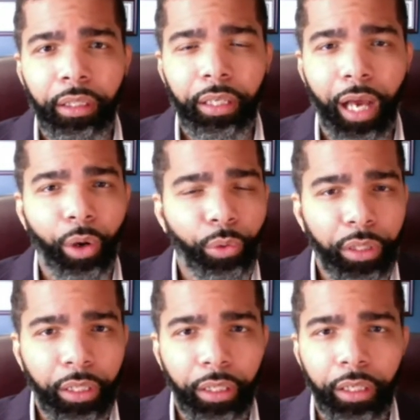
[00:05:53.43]
not
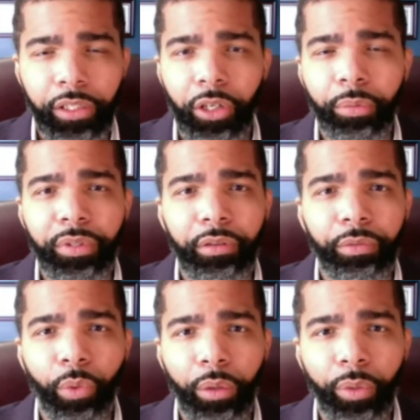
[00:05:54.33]
only in terms of
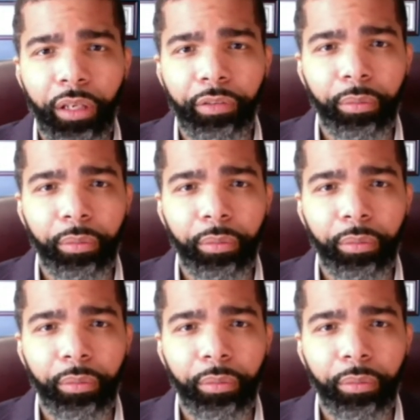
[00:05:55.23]
what we have